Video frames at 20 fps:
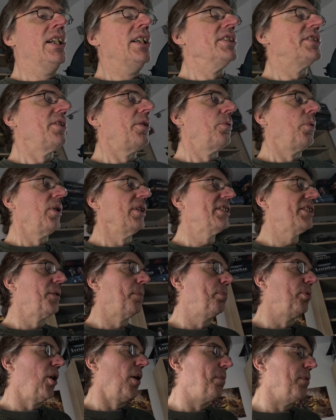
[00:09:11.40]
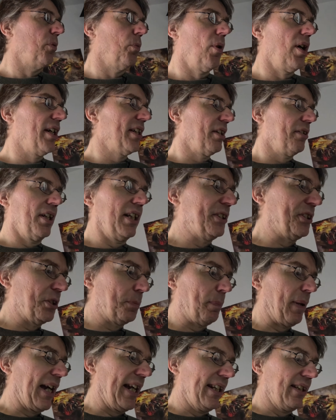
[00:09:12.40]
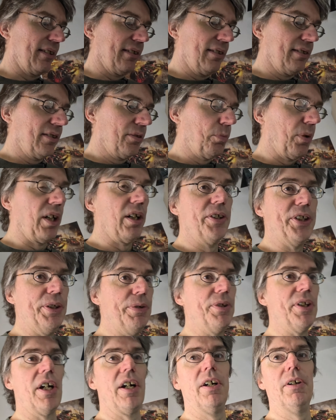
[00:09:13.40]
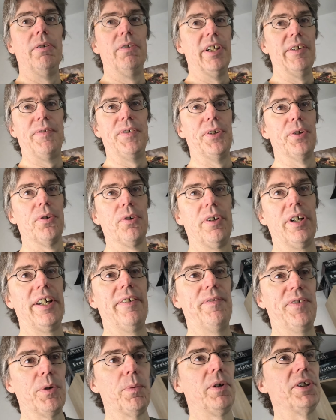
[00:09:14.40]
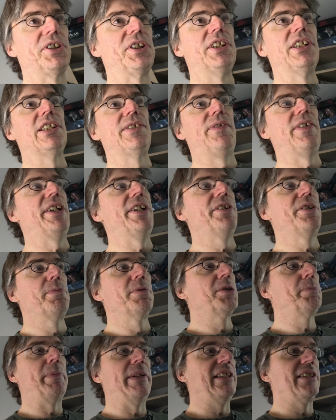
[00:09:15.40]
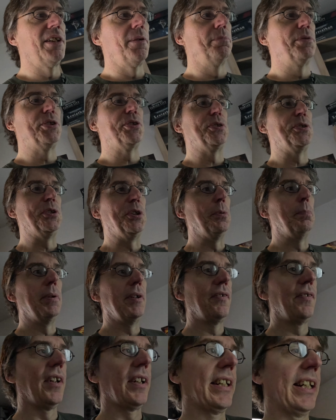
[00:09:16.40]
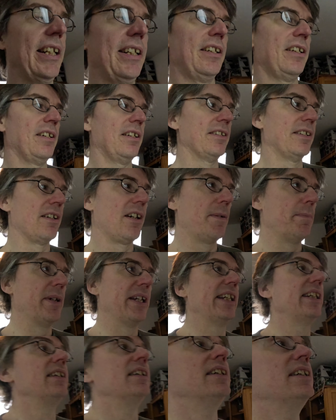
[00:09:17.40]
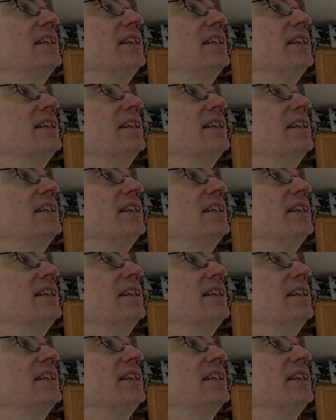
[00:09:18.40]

so what's the problem? Why don't I just paint? Well, you know, if you're watching this video, you must be some stupid fucking nerd like me